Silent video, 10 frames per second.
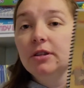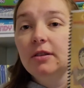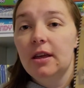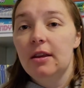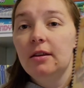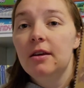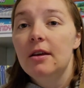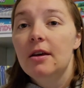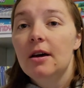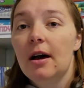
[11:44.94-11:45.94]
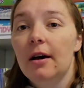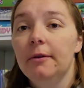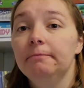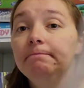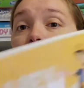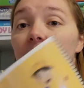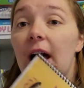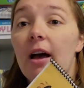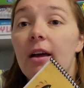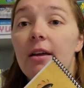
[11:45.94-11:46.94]
and then
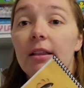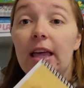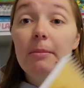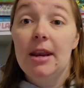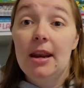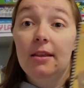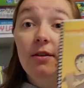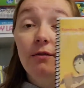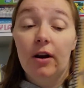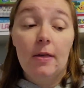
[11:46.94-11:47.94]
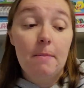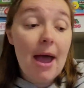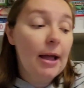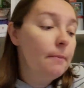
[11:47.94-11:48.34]
I laminated the front and the back.